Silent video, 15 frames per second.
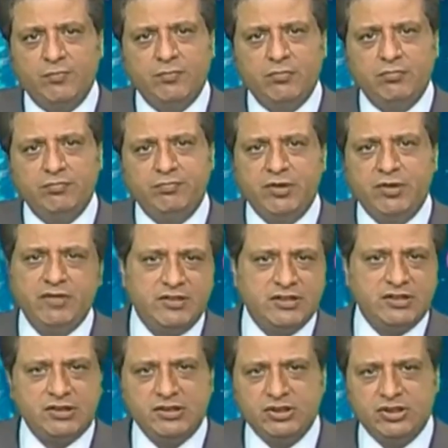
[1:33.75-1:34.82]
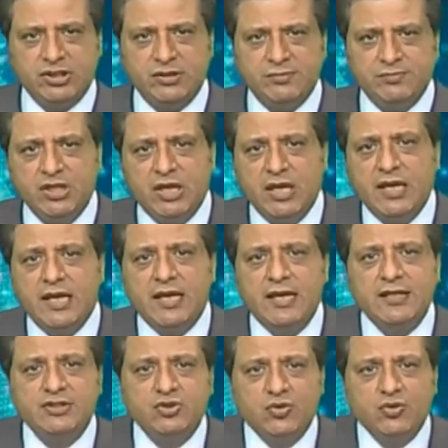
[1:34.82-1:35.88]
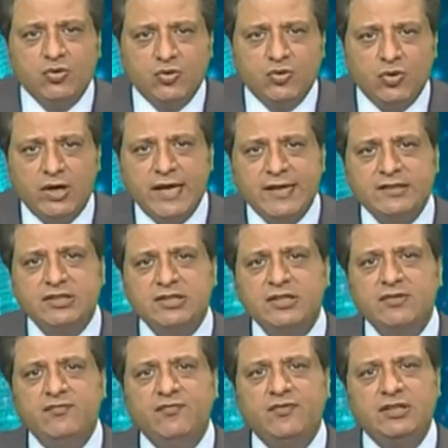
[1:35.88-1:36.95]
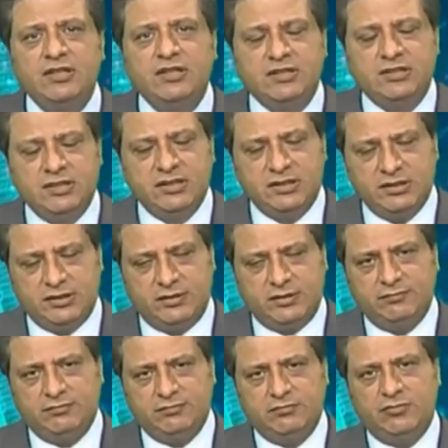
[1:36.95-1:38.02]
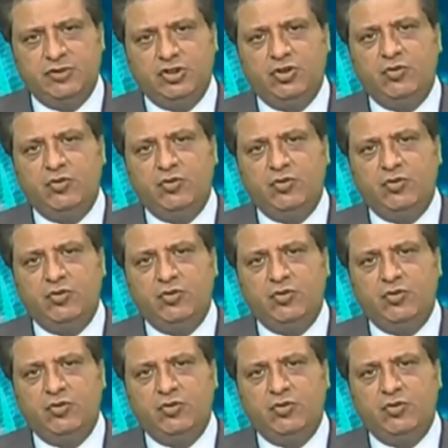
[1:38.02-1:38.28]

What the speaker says: from previous regimes is connection with the citizen.